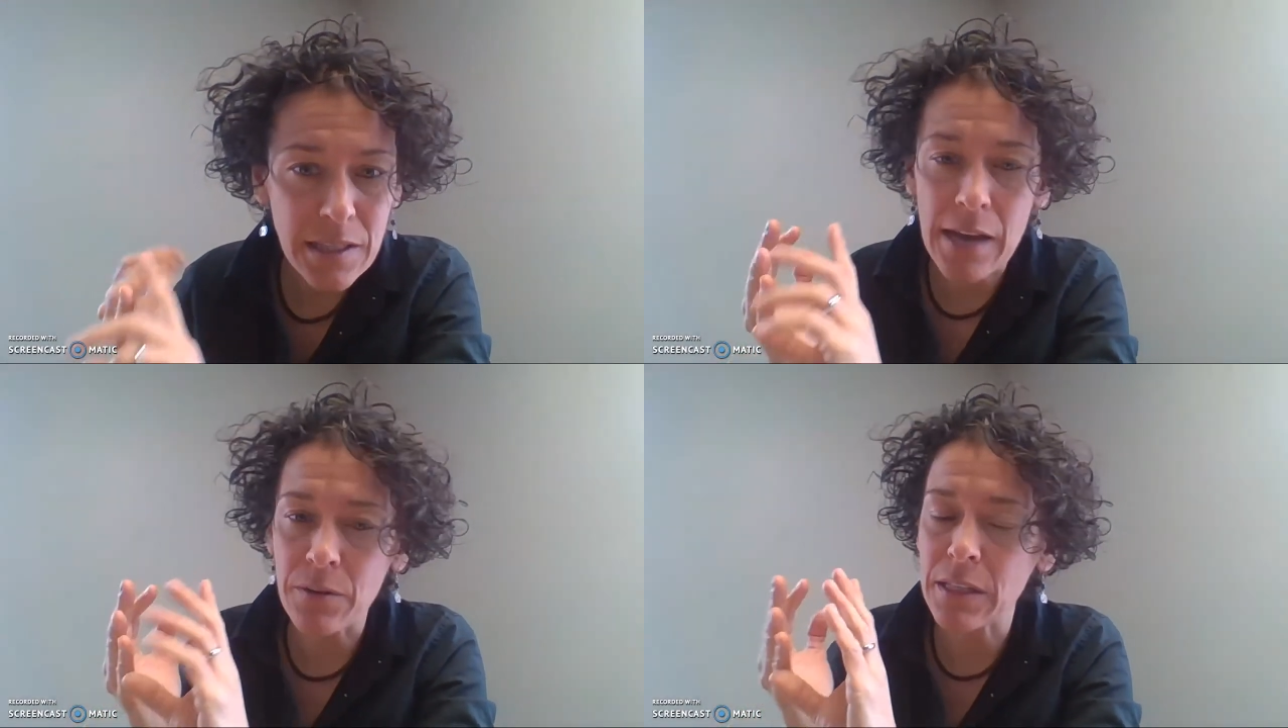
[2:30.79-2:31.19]

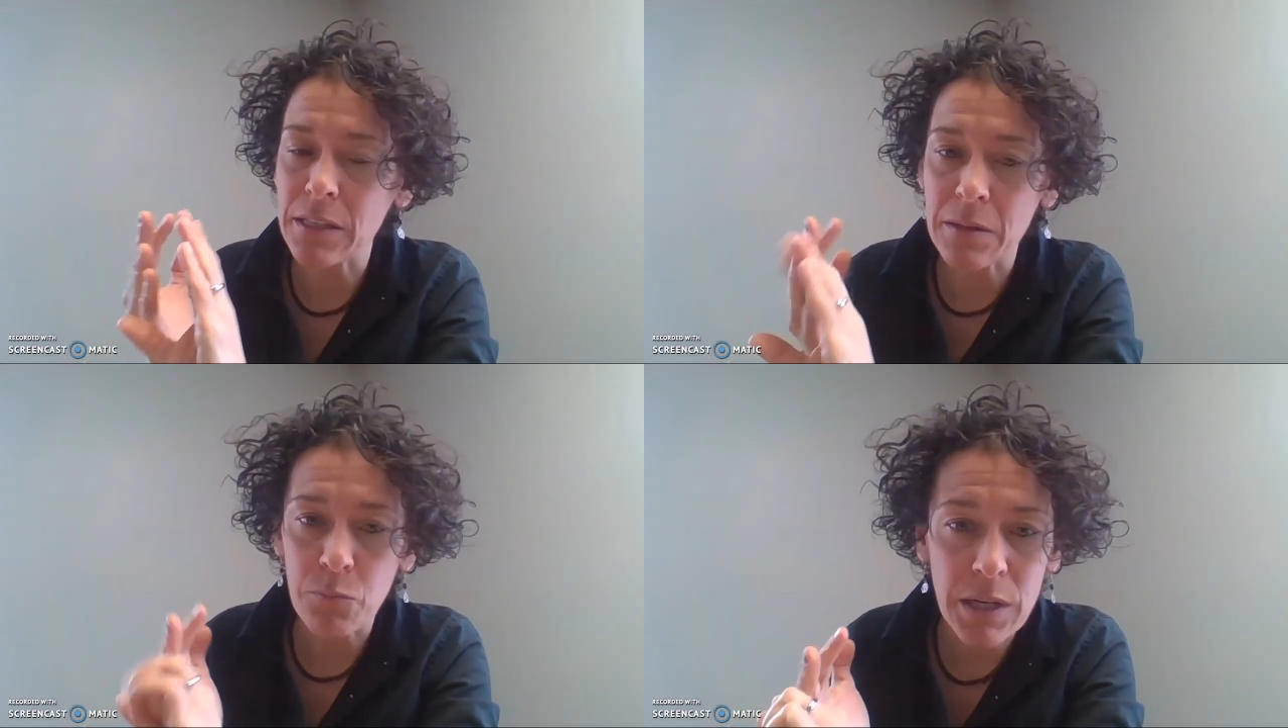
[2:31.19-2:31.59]
I don't
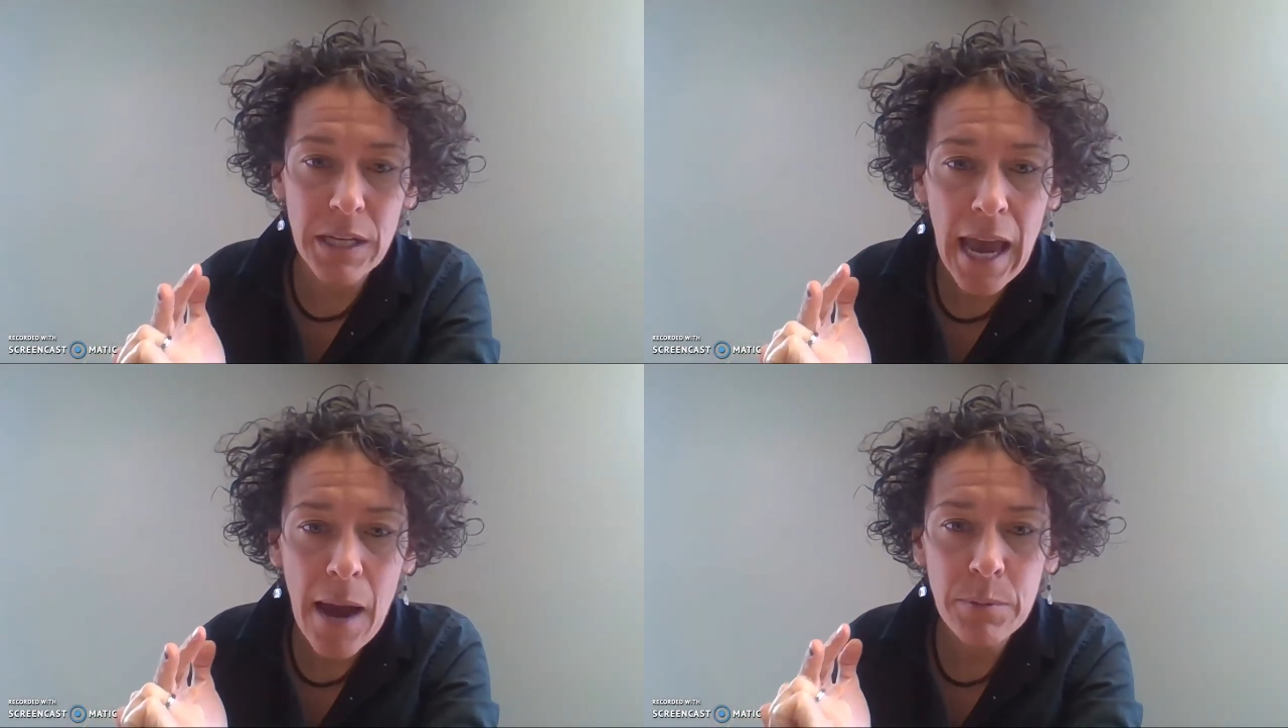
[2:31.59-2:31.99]
need them
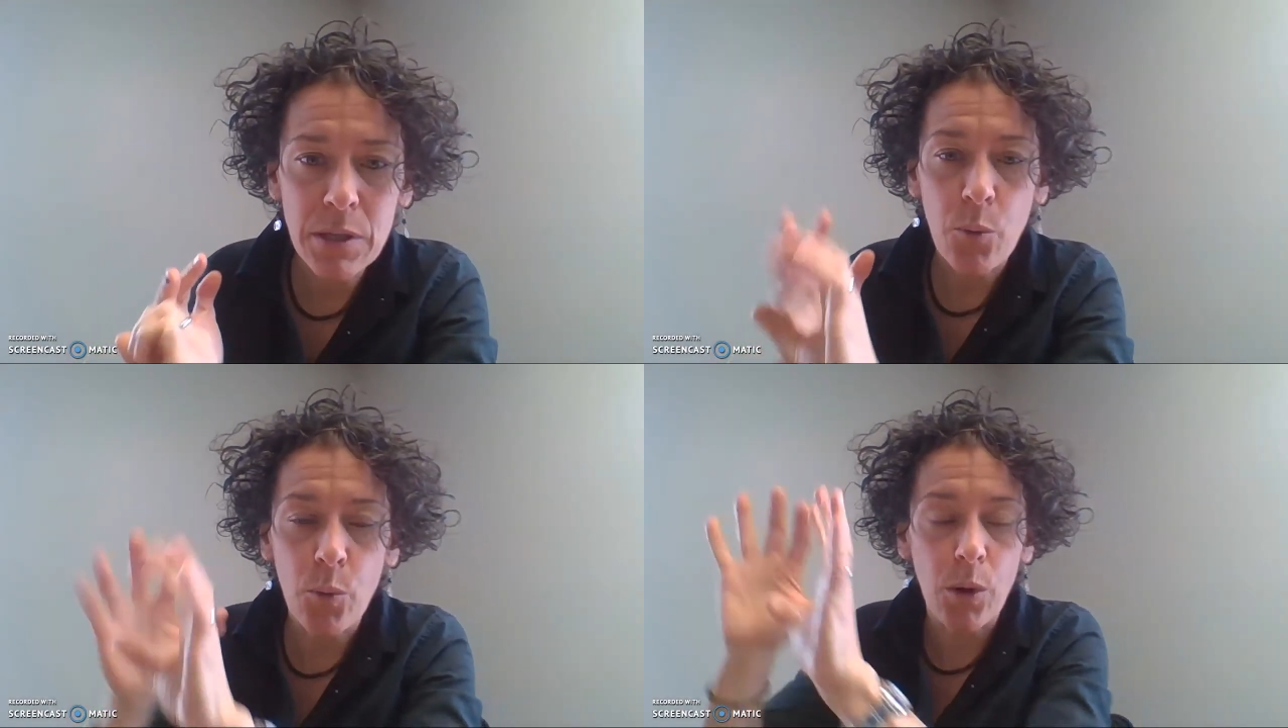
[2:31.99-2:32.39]

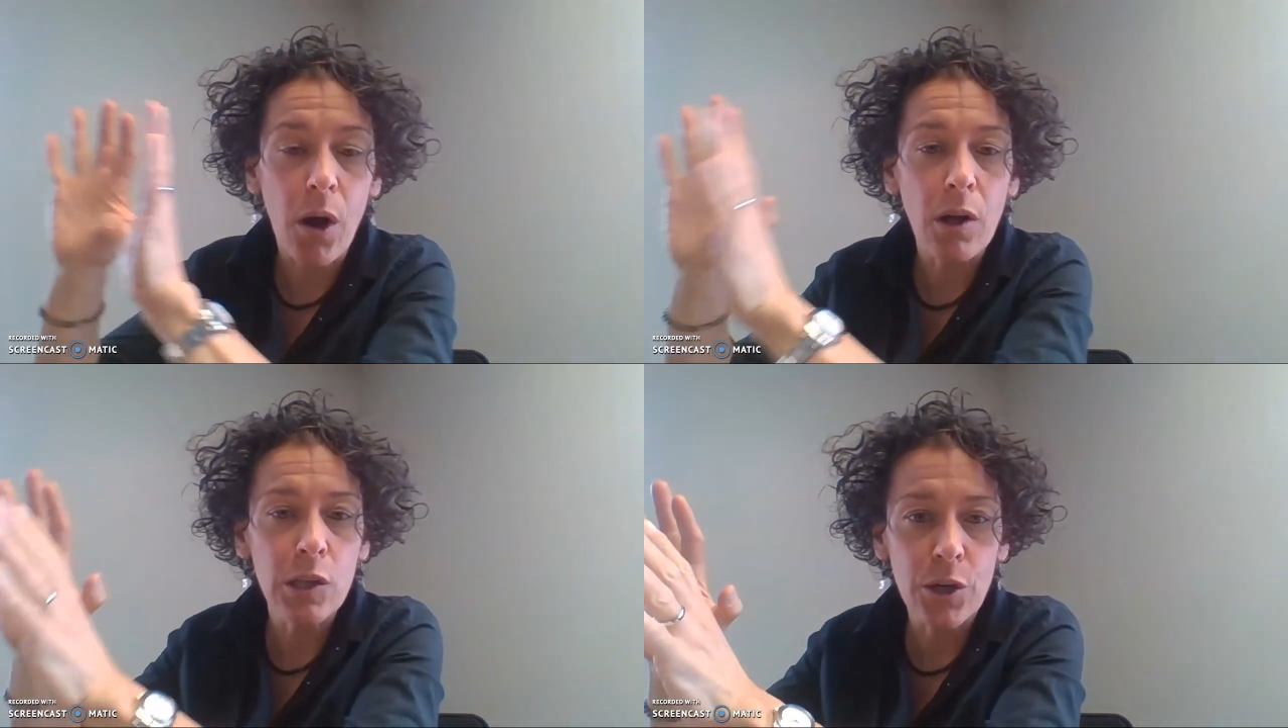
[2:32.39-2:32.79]
recapped. We're
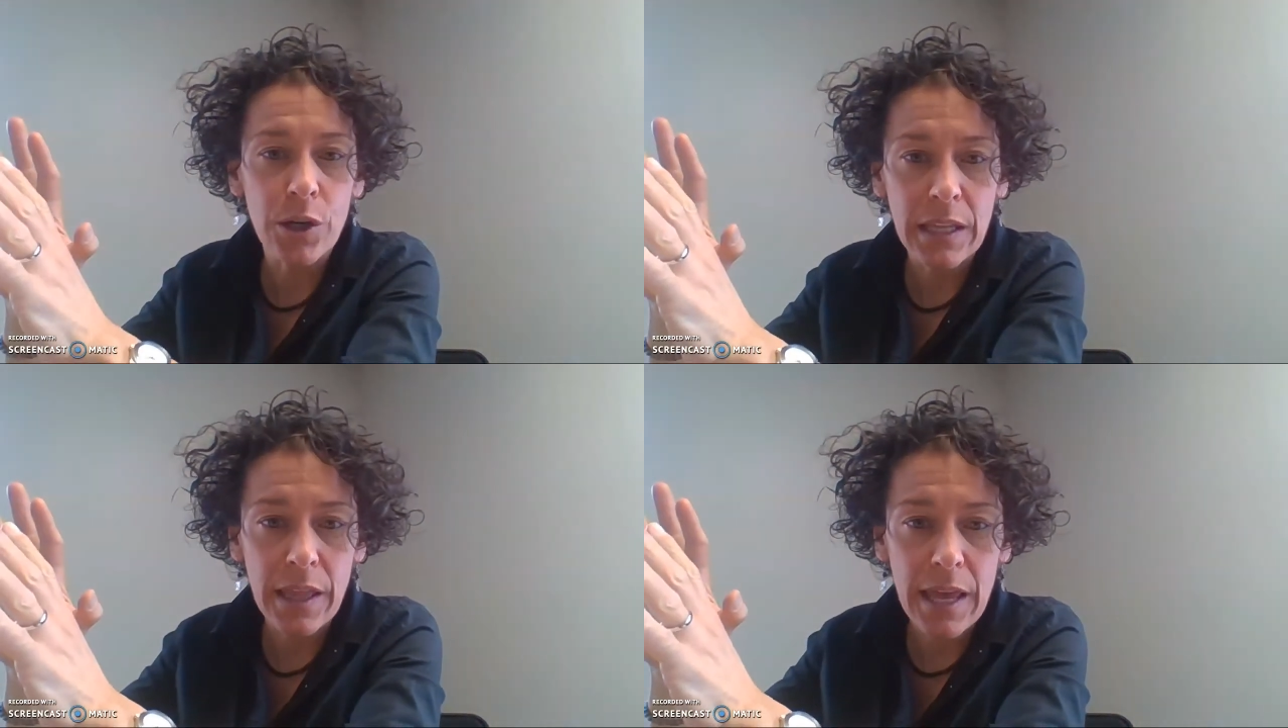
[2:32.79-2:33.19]
all
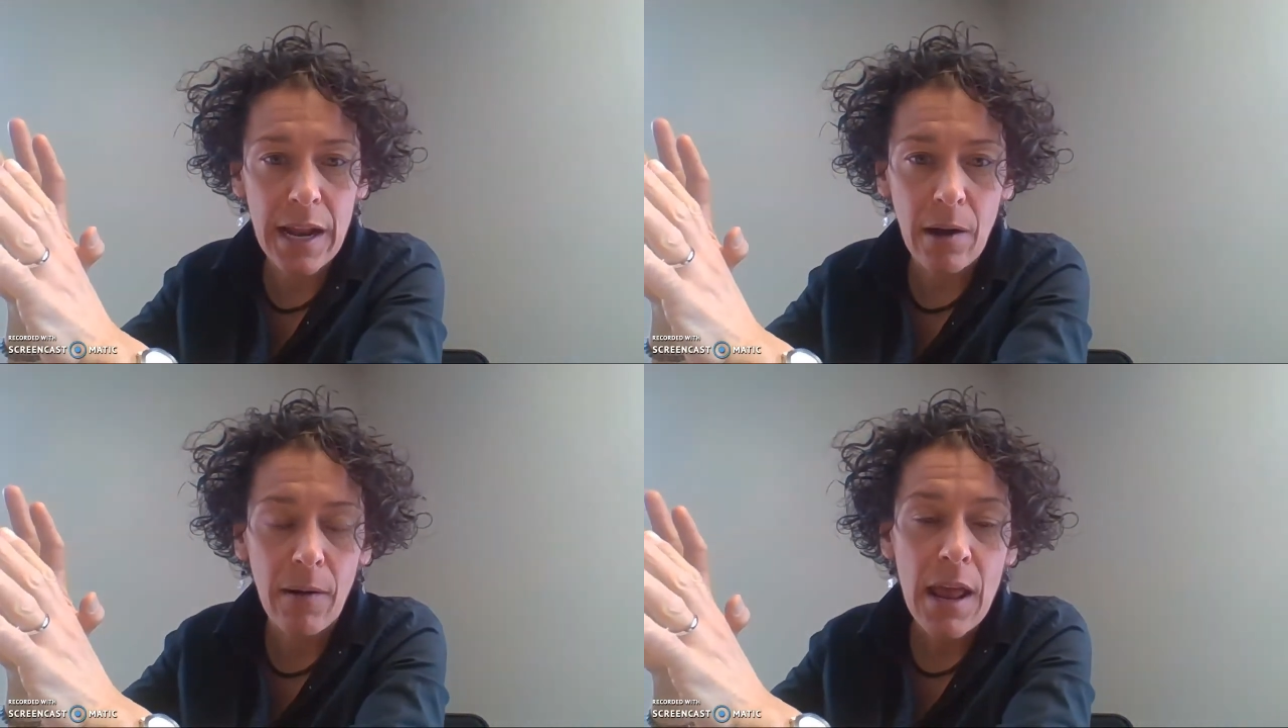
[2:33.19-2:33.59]
learning
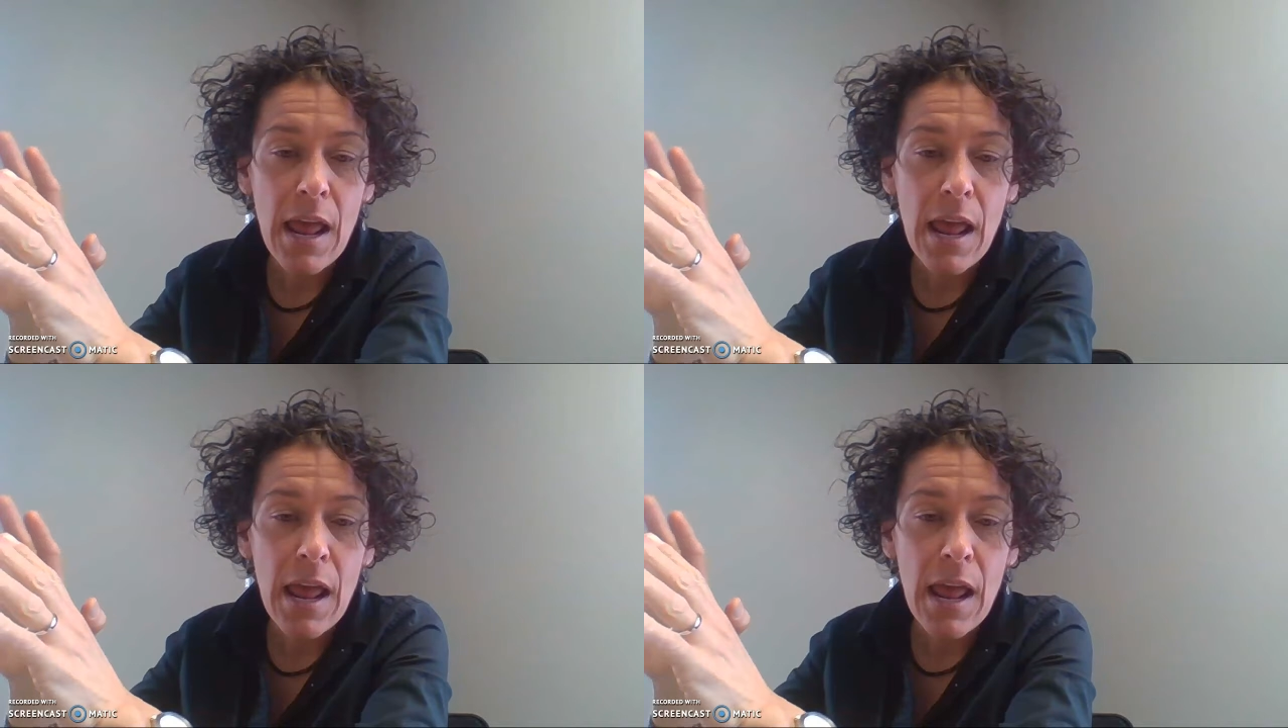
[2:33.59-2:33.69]
there.